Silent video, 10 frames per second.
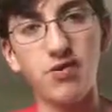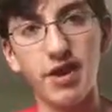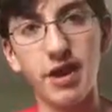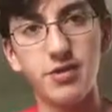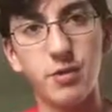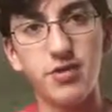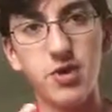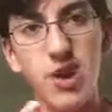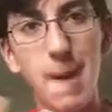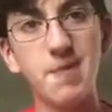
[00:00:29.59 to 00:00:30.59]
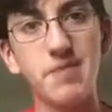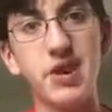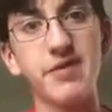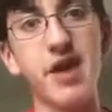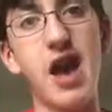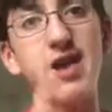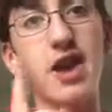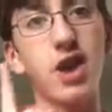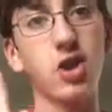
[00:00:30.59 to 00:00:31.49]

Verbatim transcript: like two times because I got